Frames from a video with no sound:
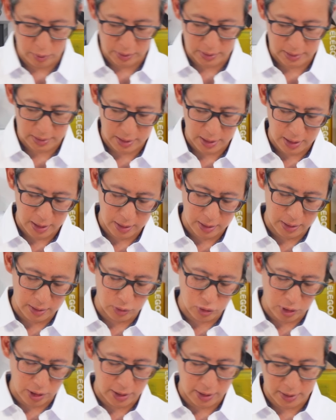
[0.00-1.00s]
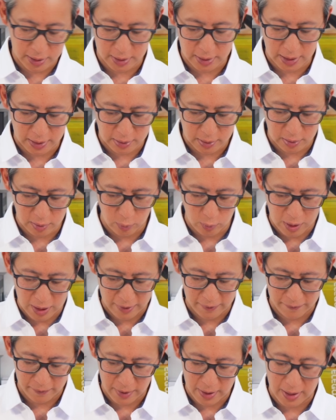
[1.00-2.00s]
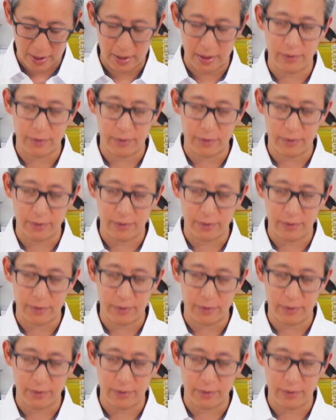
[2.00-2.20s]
its thing and try to connect to the Wi-Fi